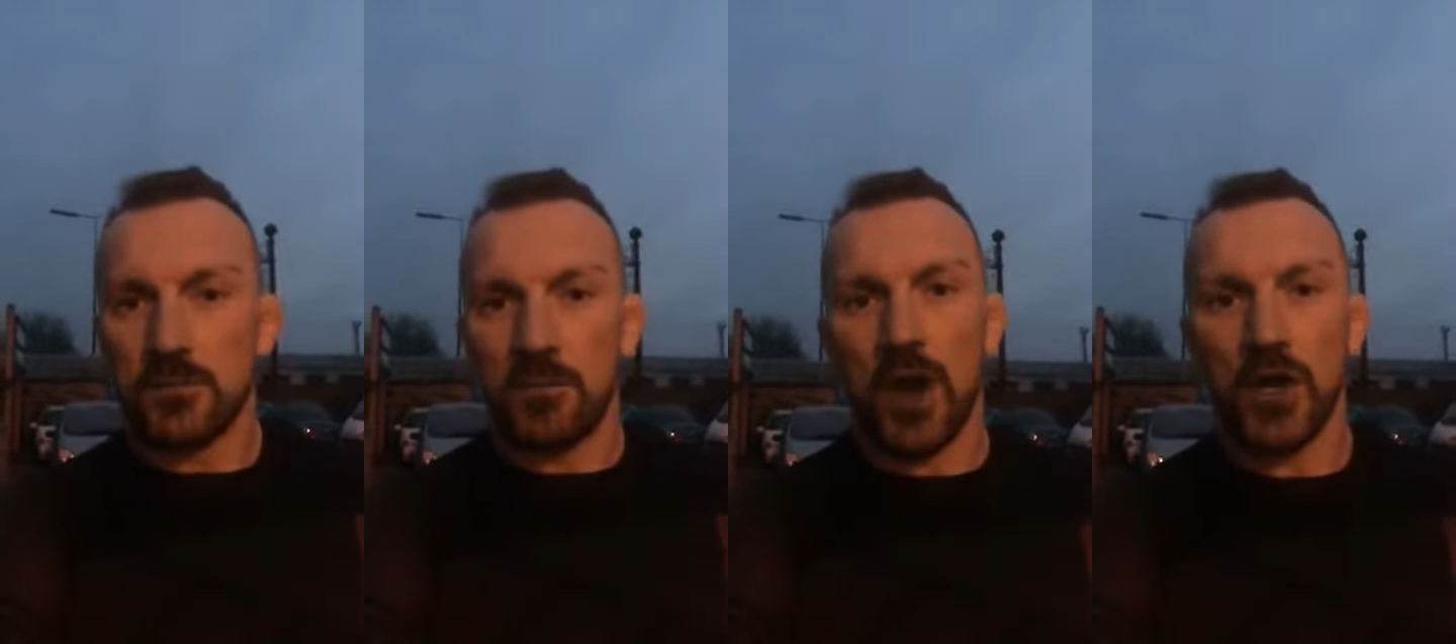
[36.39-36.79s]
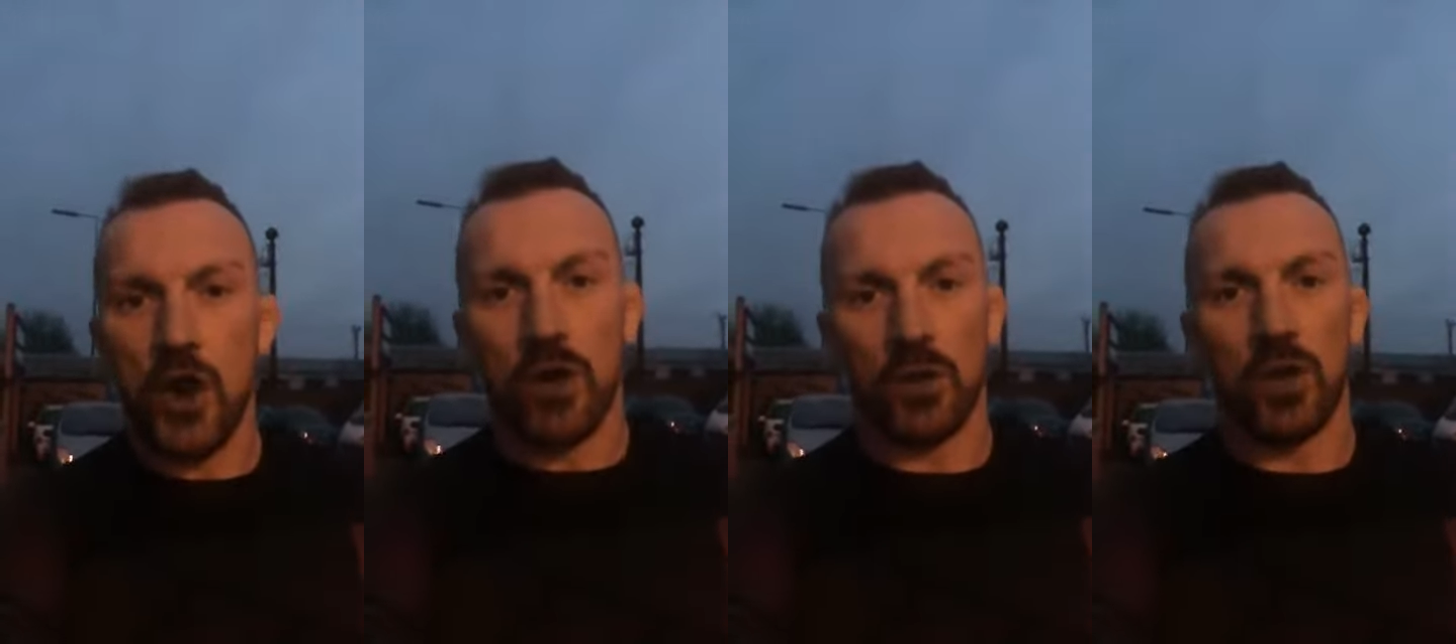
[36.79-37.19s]
My
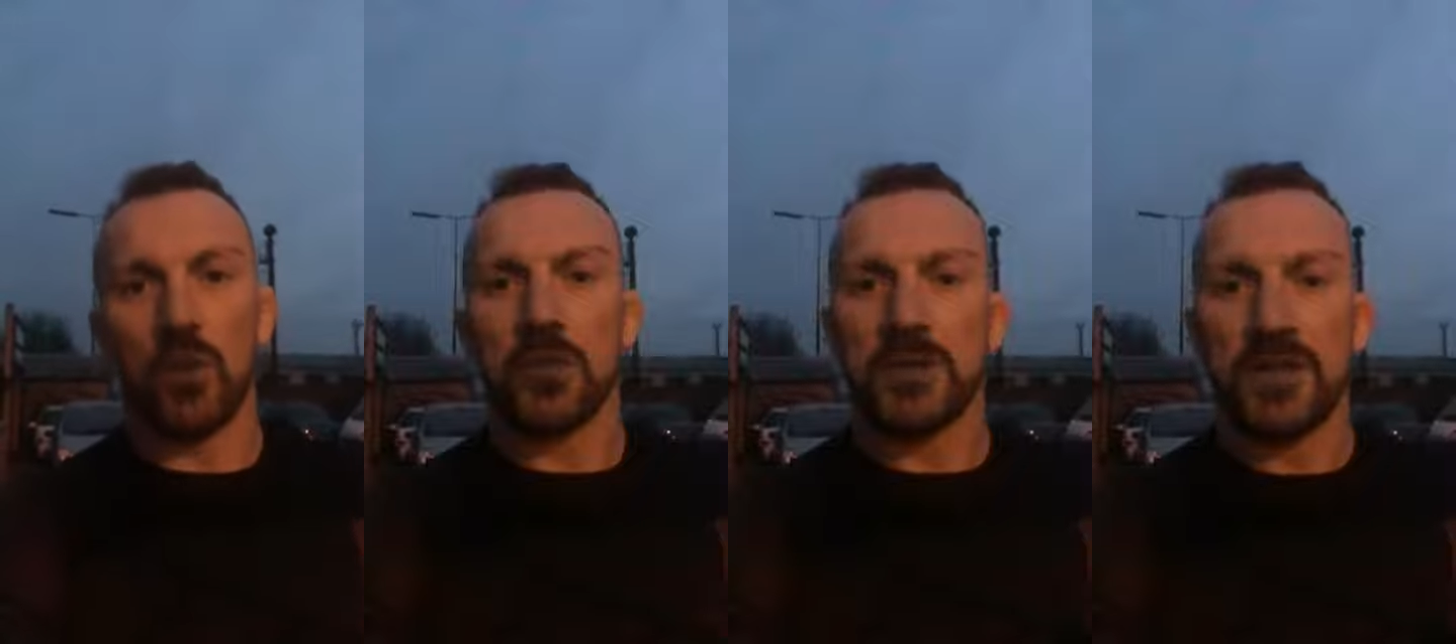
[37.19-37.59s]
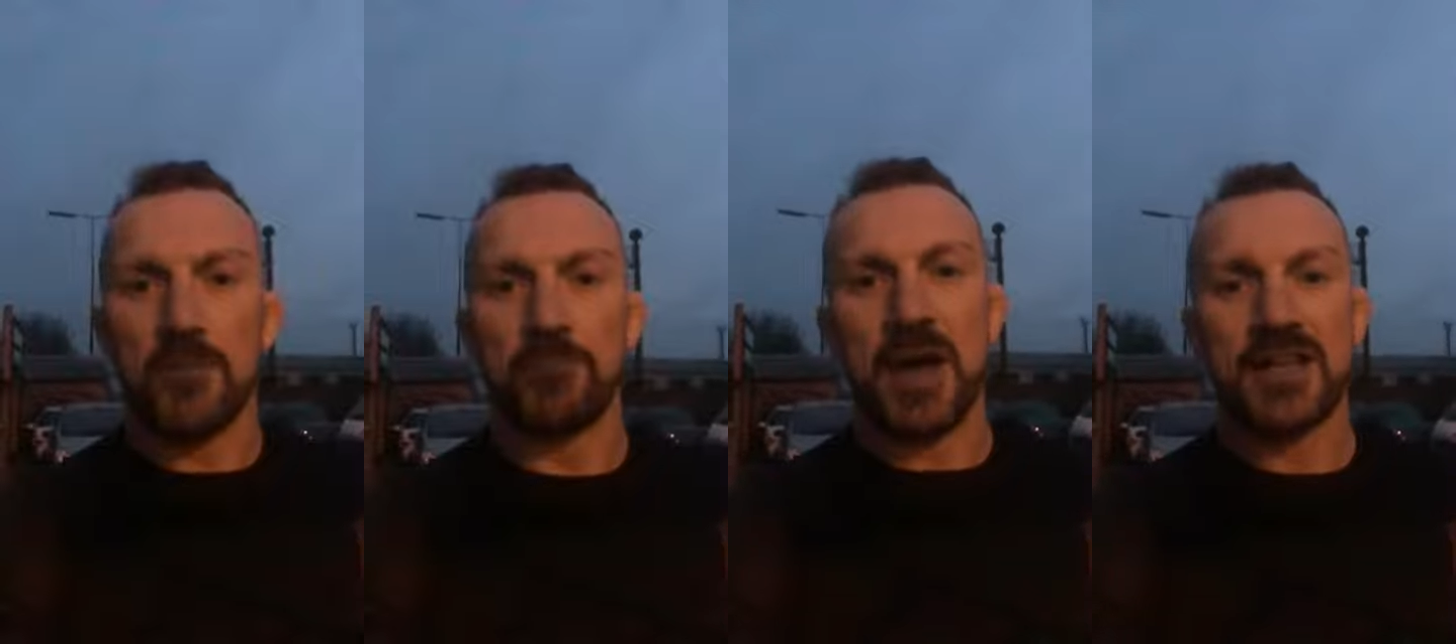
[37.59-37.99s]
goal, I want to be in the
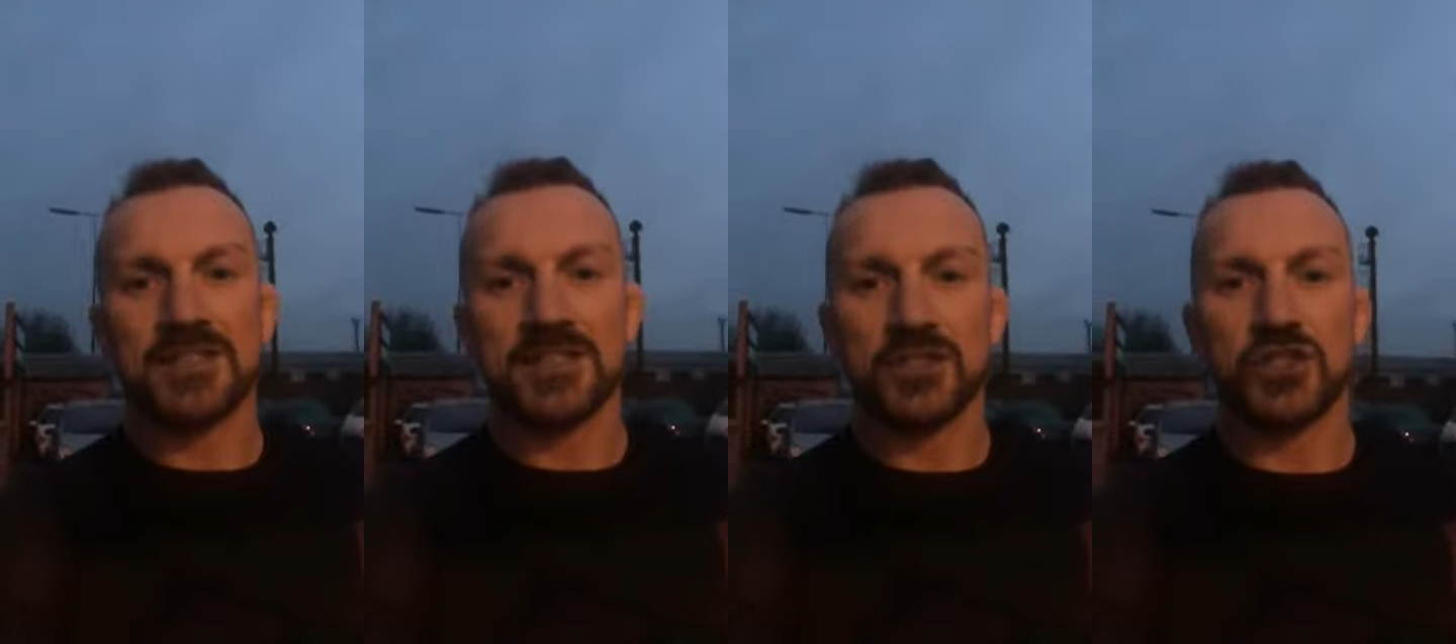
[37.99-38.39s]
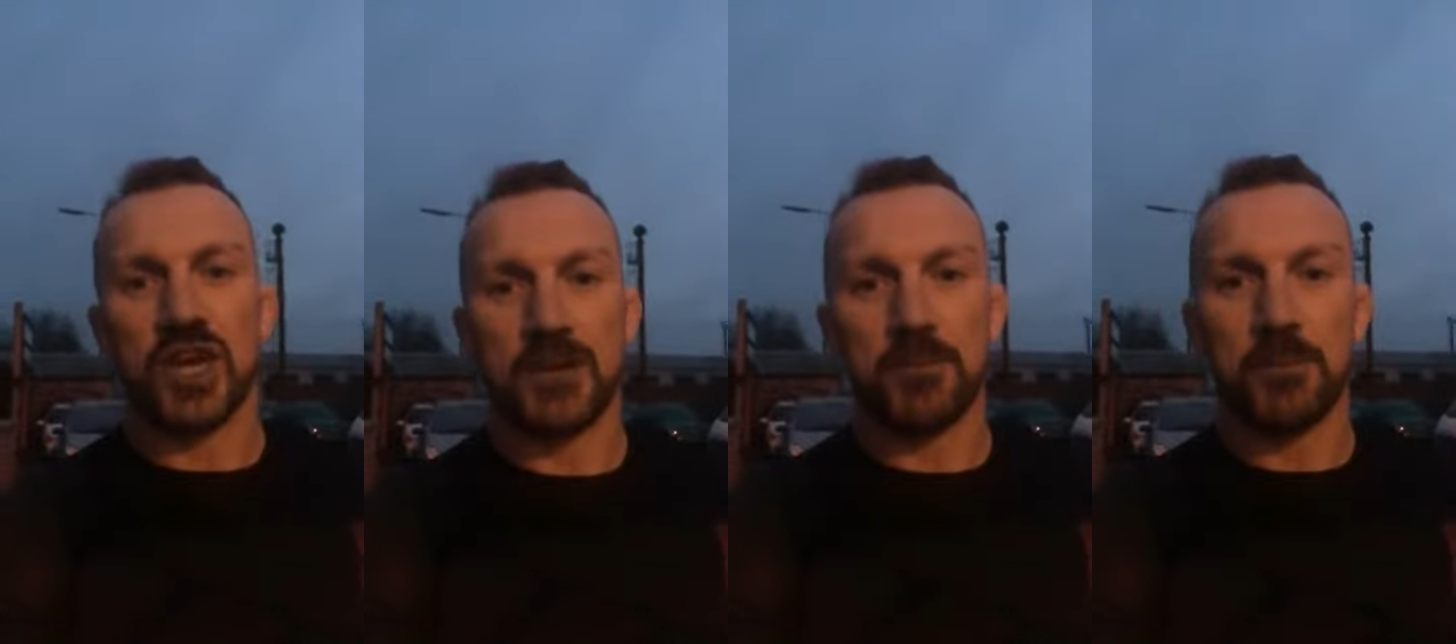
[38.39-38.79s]
best
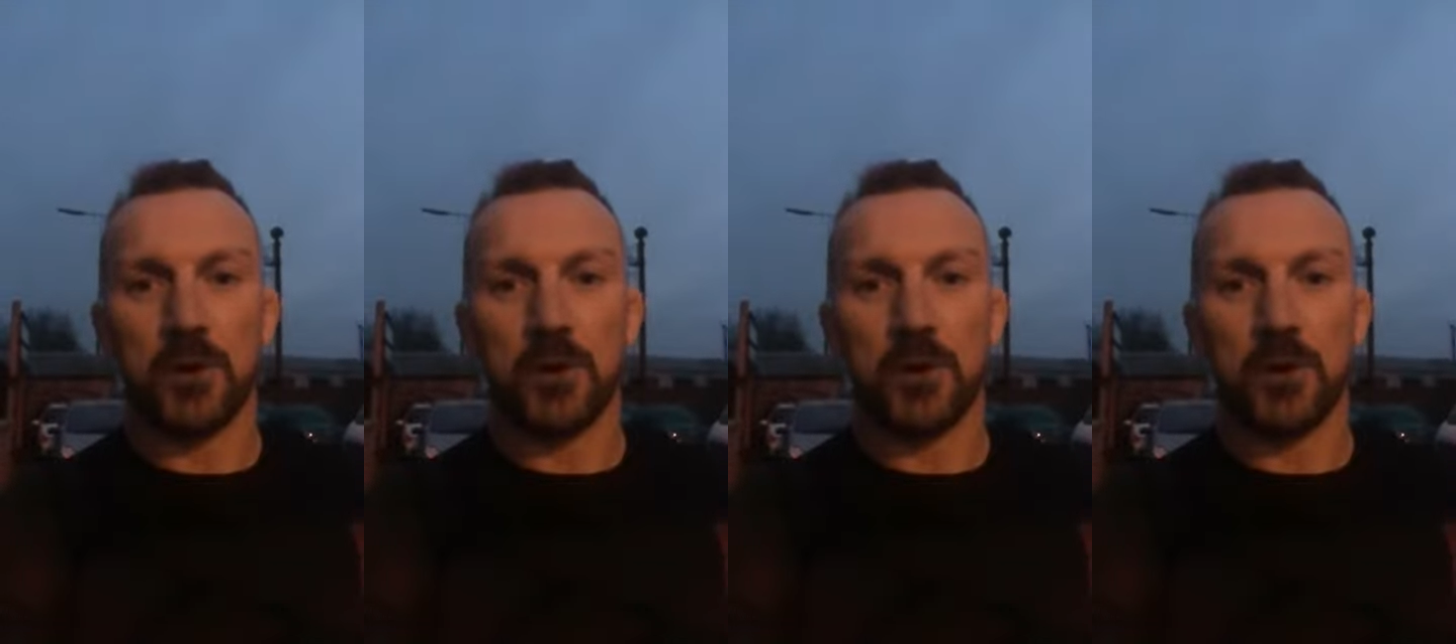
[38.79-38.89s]
shape